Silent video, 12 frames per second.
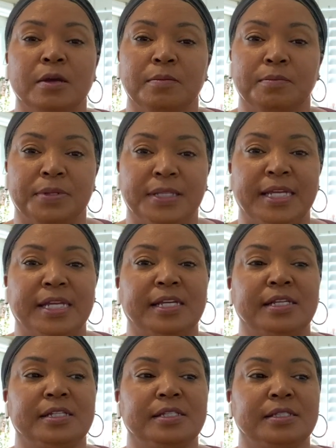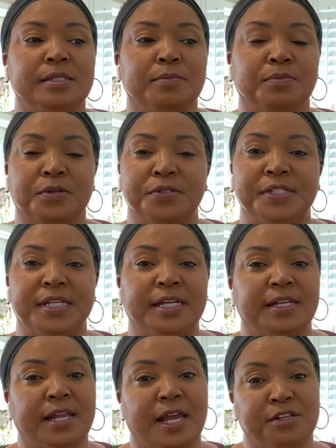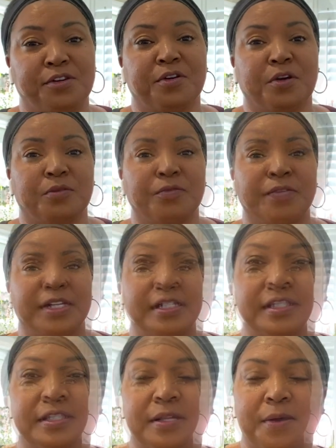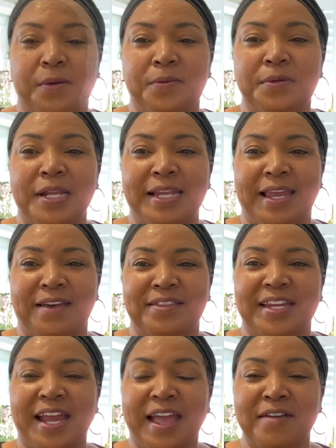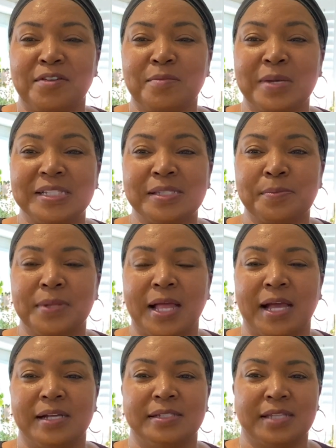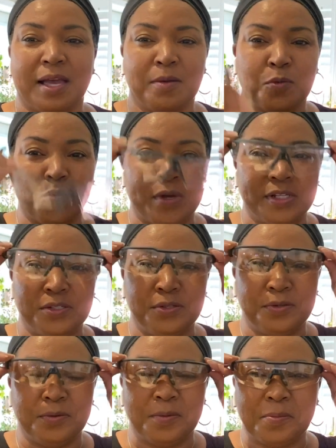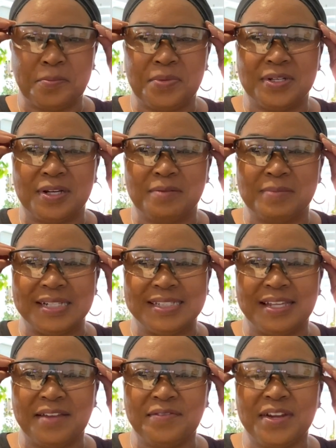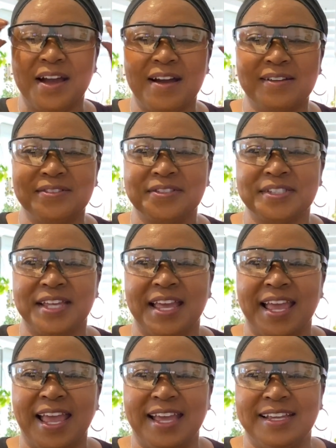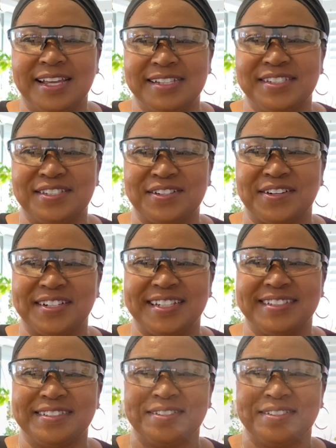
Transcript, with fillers: please proceed at your own risk. So now that I have all my supplies, I'm going to put on my safety goggles and get started.